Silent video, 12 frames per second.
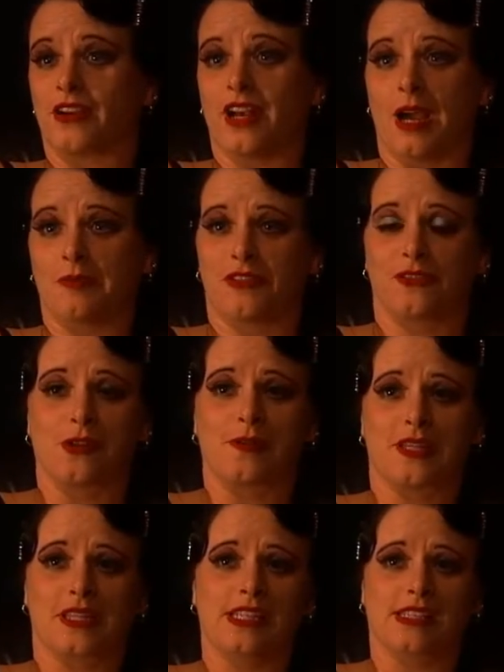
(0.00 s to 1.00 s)
or not
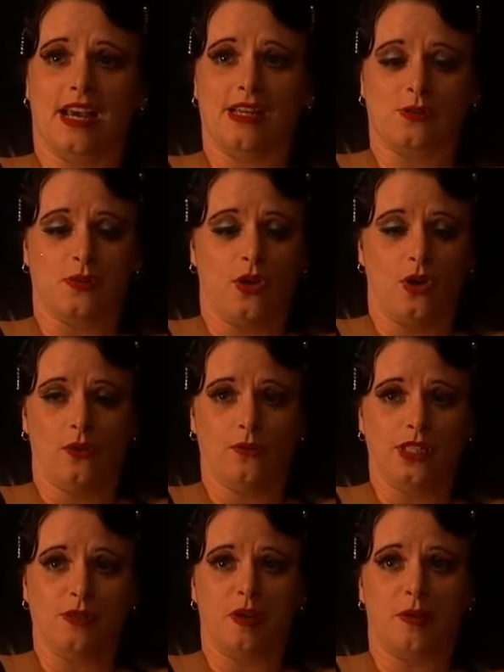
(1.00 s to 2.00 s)
performing, these guys will
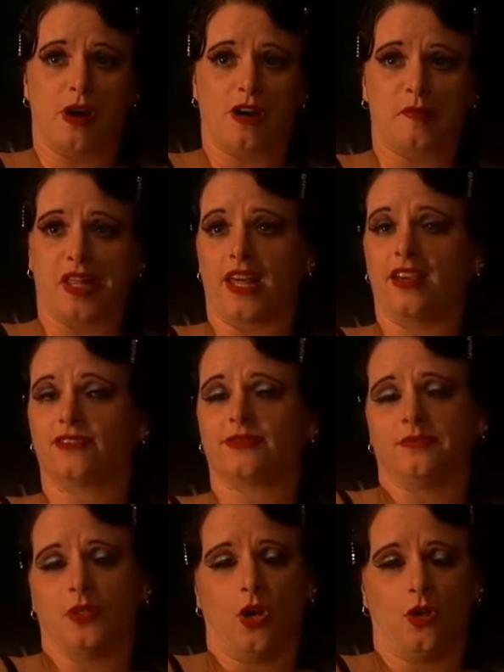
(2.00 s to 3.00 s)
always be a part of my life.
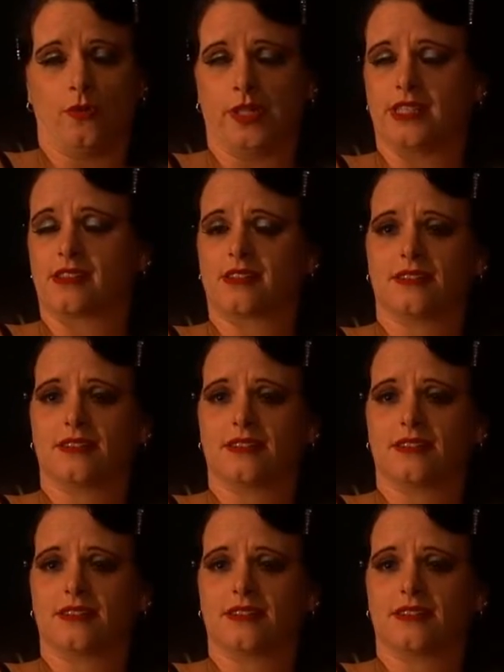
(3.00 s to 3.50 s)
Always.